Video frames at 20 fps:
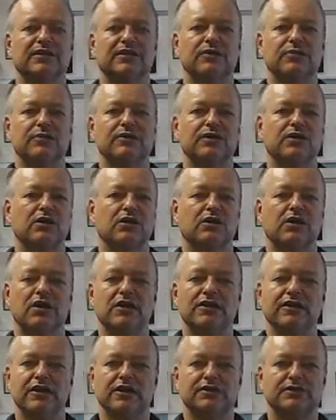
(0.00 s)
within the
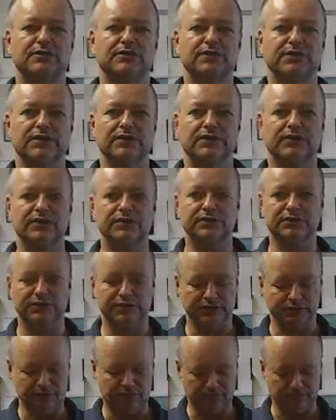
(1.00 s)
context of
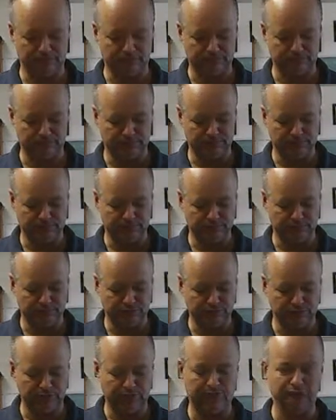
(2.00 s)
various
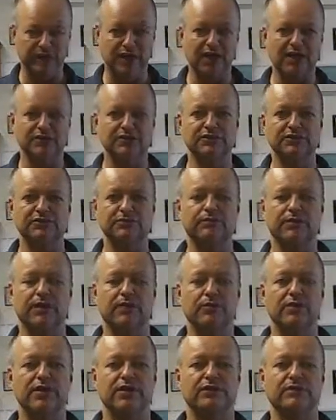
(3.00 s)
interactions
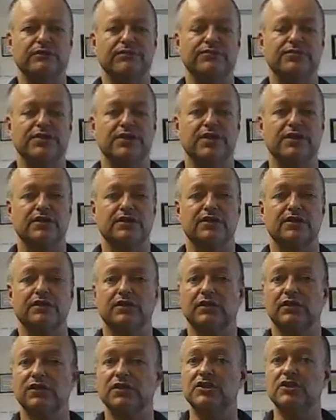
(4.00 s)
by way of, say,
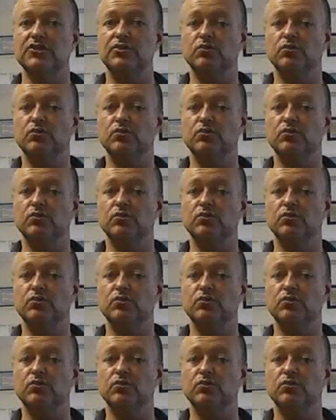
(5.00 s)
the leash